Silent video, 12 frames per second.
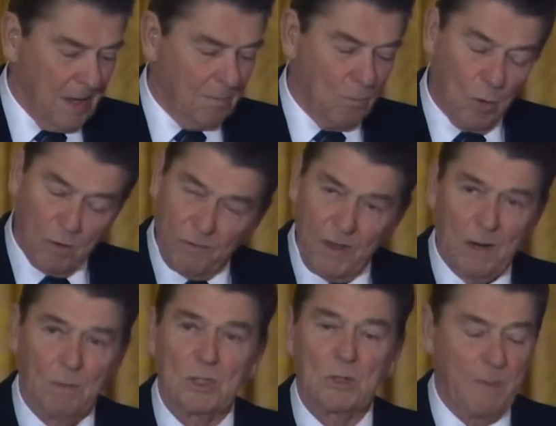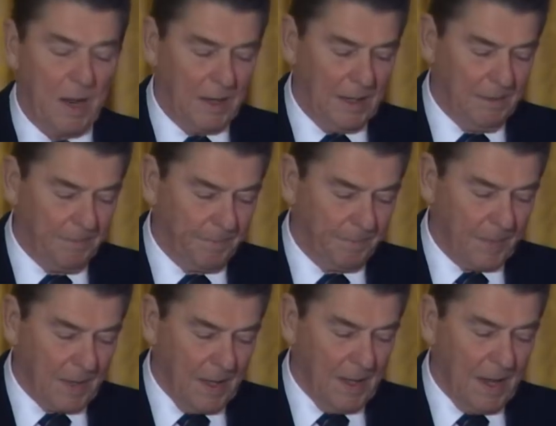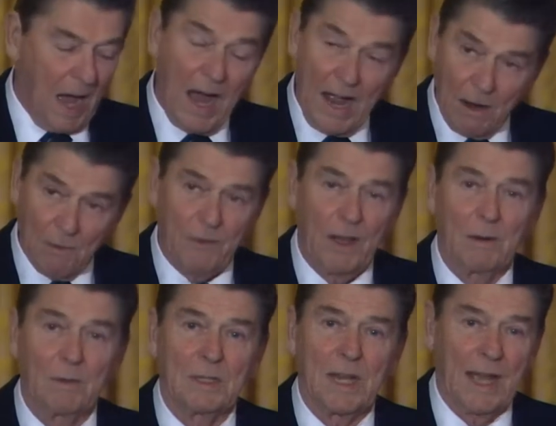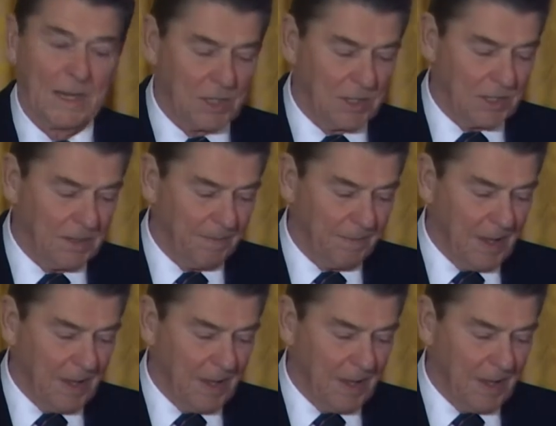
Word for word: more federal spending, higher federal taxes.